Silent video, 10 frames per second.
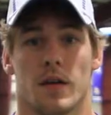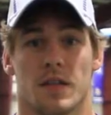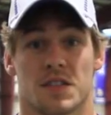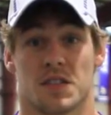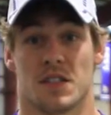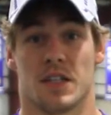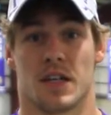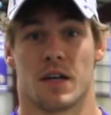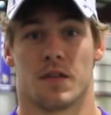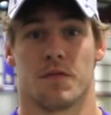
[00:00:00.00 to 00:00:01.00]
And this is
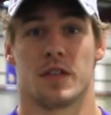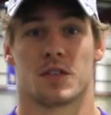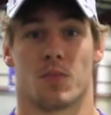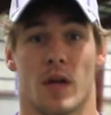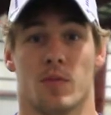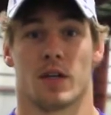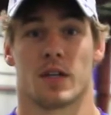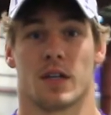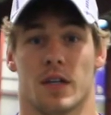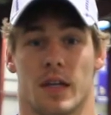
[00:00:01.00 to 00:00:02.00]
the fitness playbook